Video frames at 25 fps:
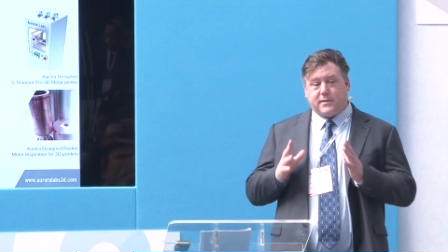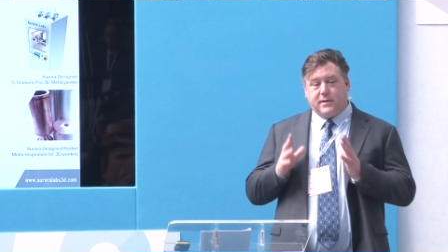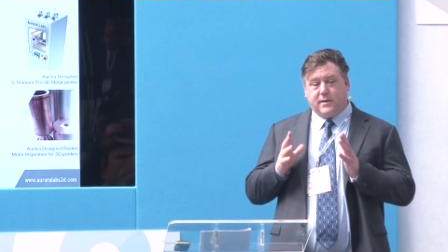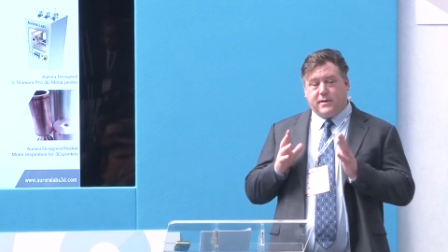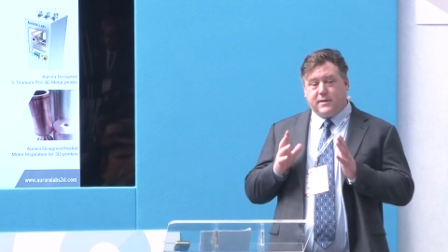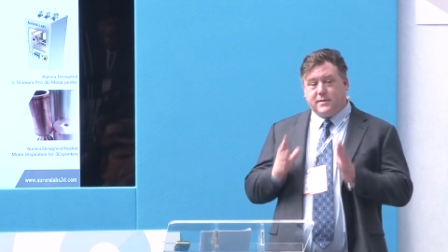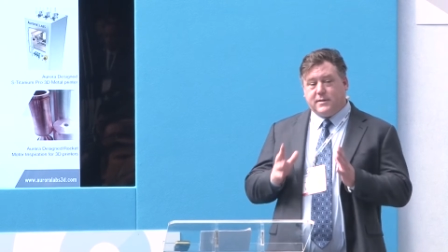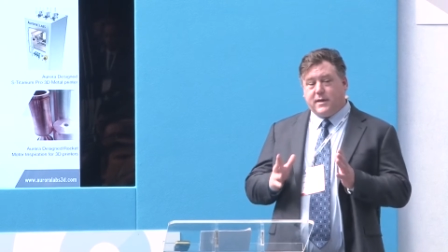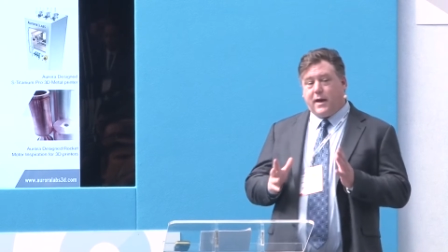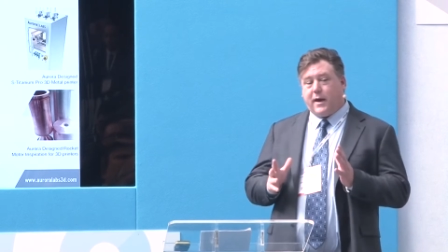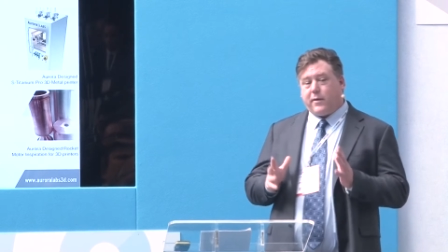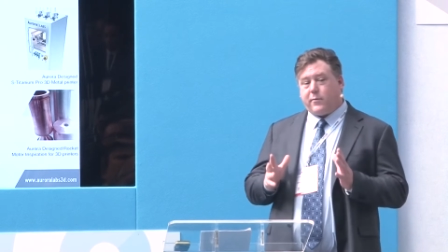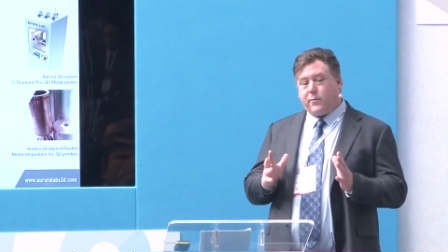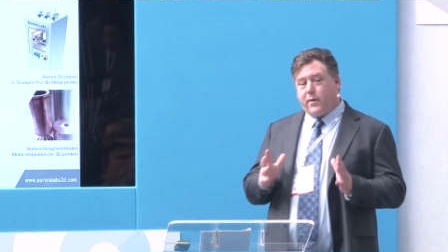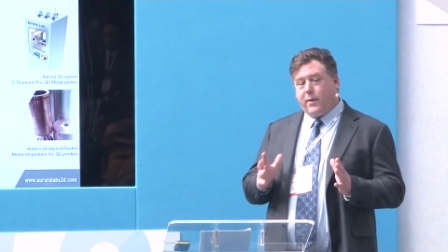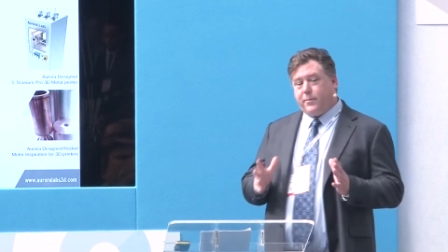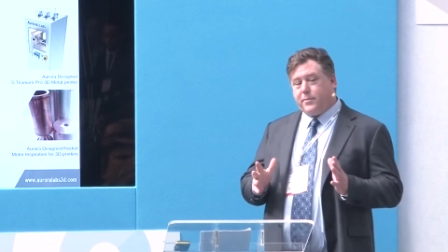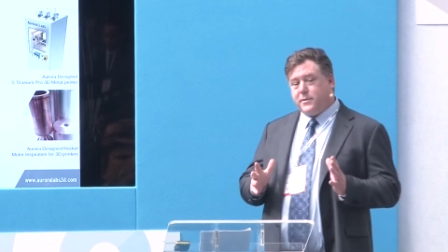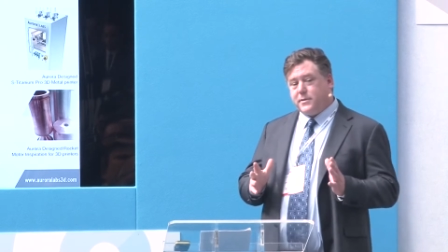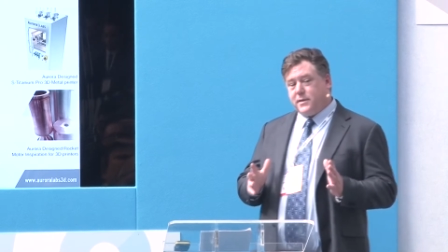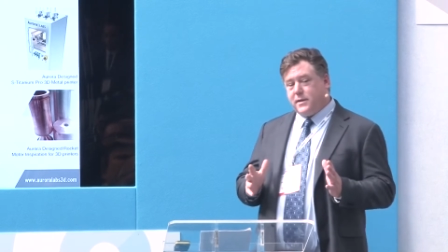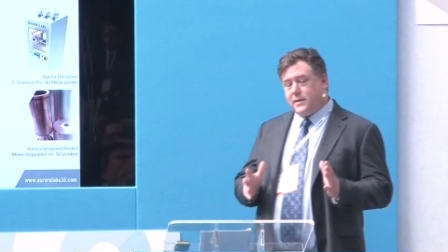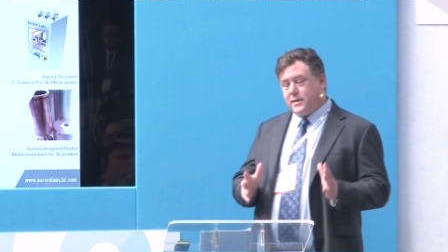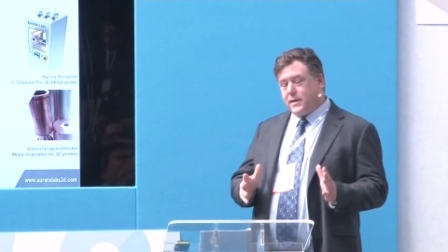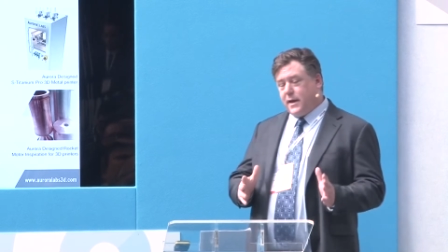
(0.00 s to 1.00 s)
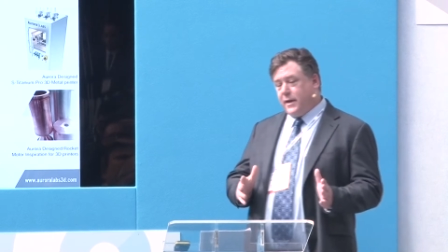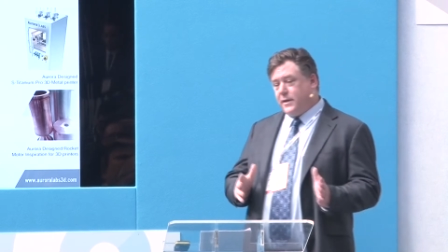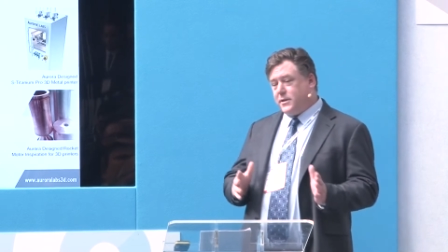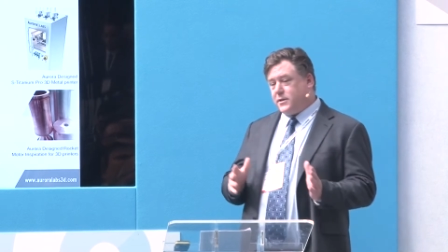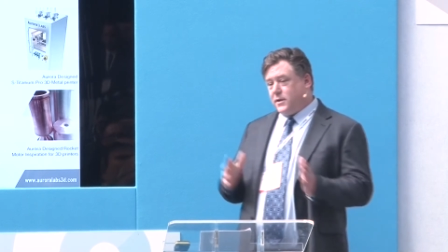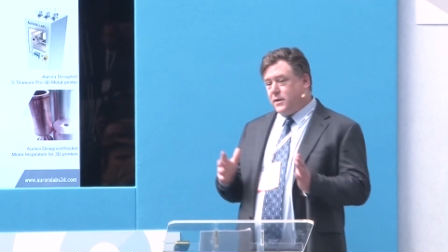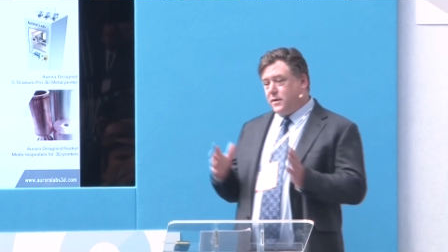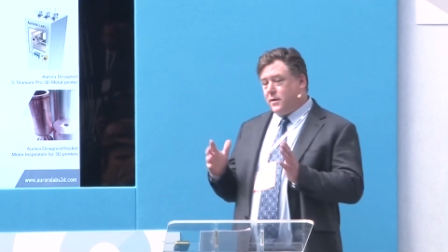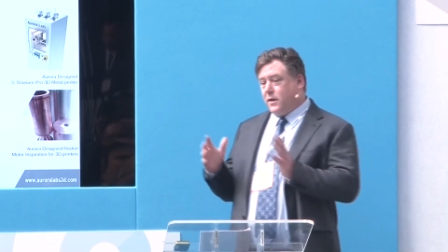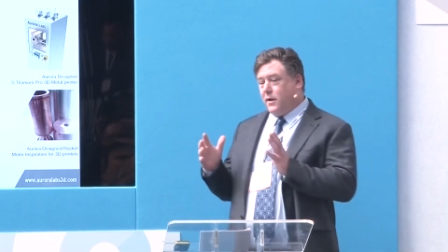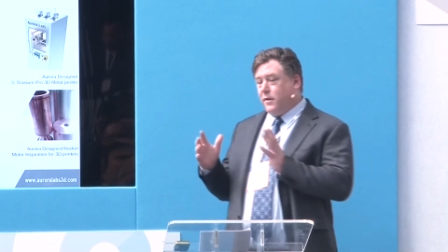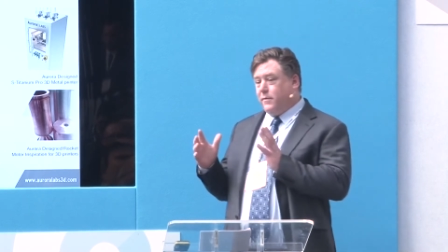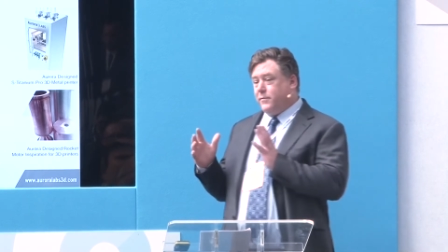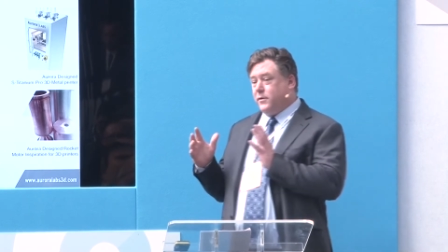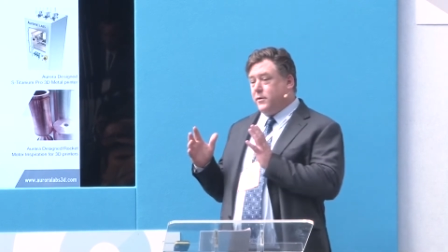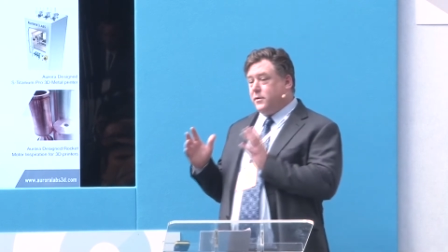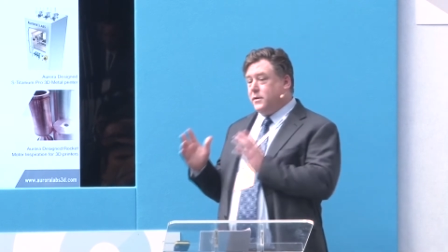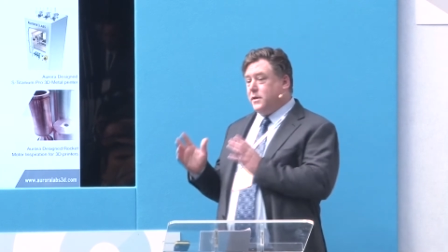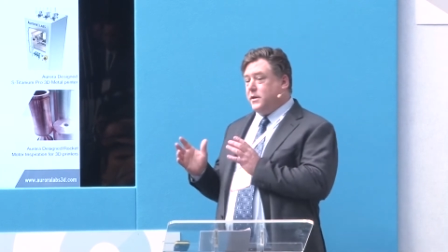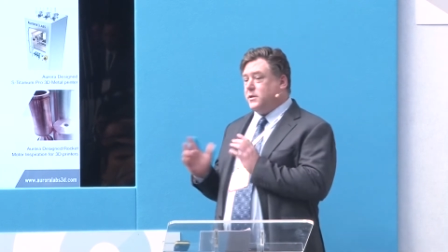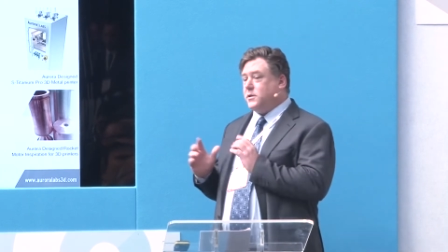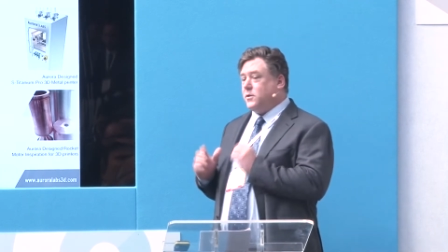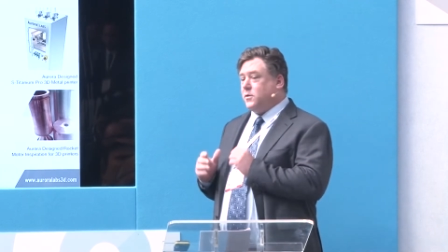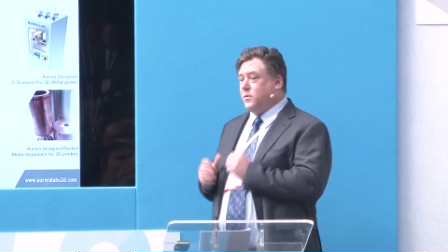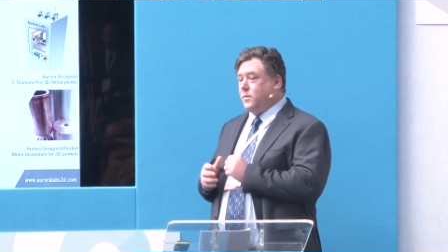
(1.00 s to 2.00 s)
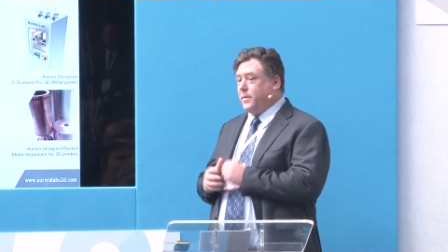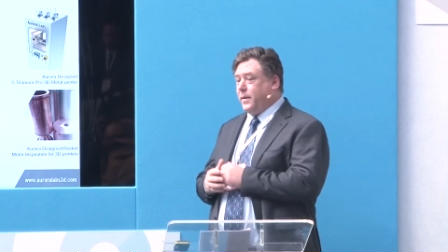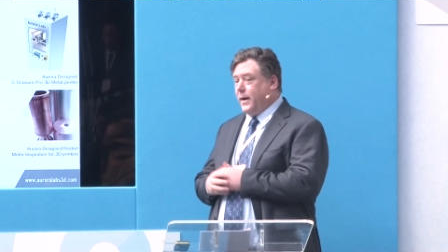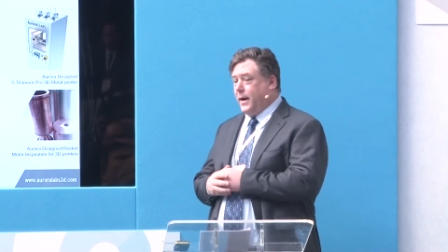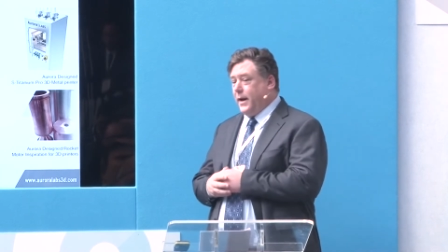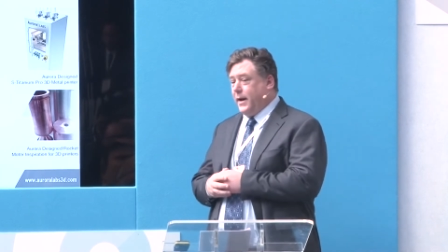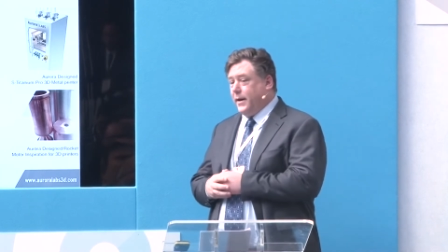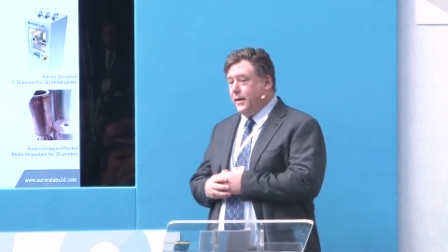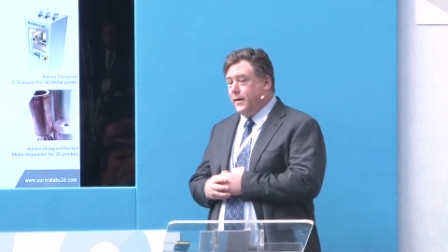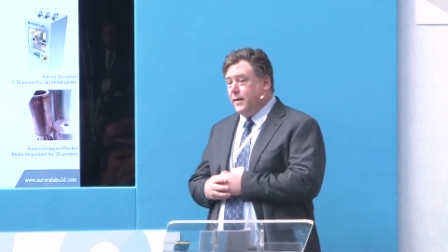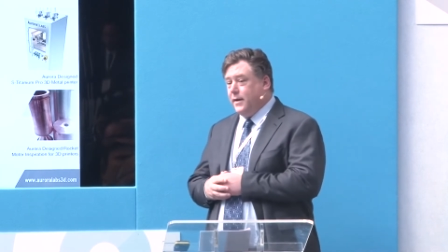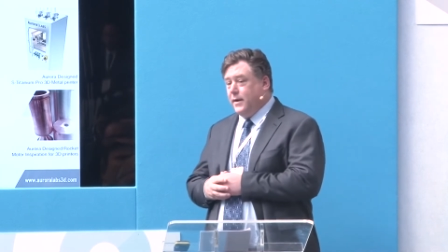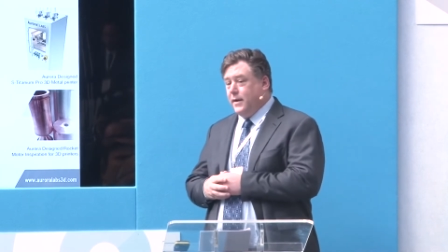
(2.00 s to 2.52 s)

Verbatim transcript: an exact representation of your digital part,